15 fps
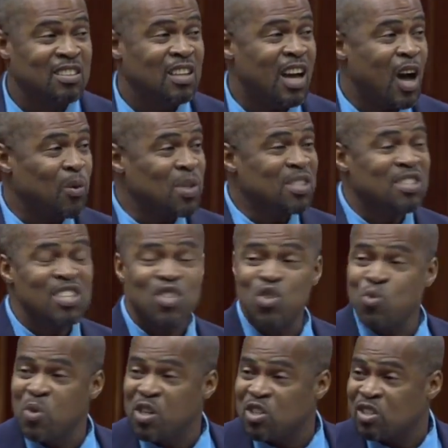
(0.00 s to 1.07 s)
our
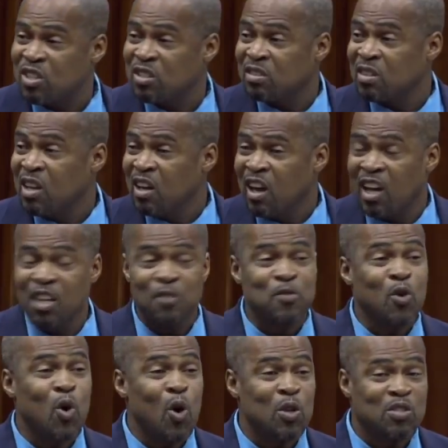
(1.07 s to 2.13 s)
situation. And of
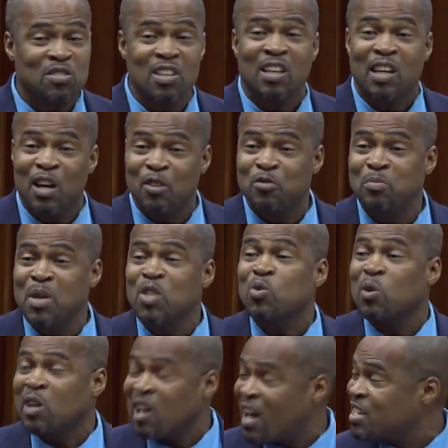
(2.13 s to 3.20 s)
course, the government
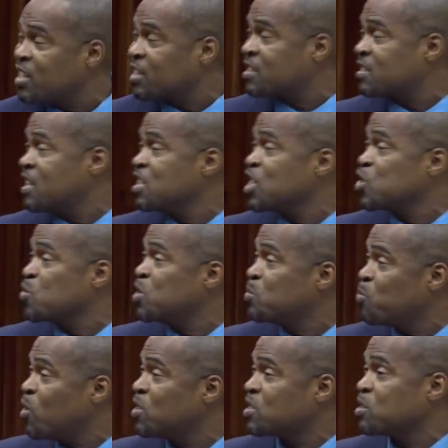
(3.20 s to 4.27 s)
to a large extent is
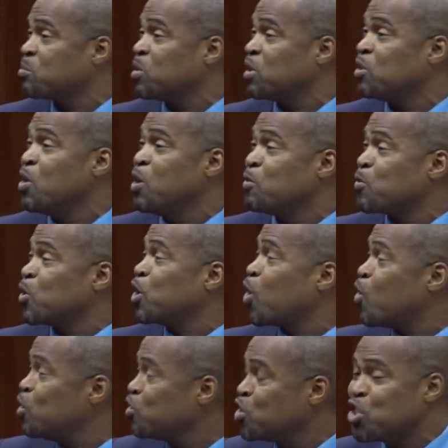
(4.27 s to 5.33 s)
responsible for the
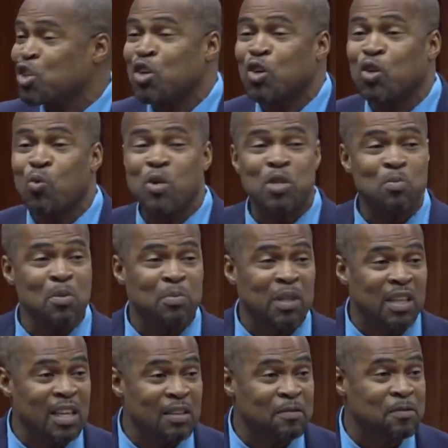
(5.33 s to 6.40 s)
condition under which people
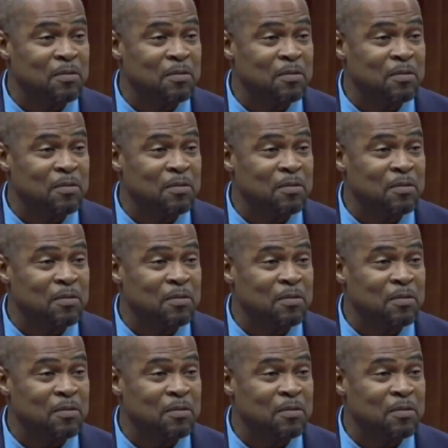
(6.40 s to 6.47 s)
live.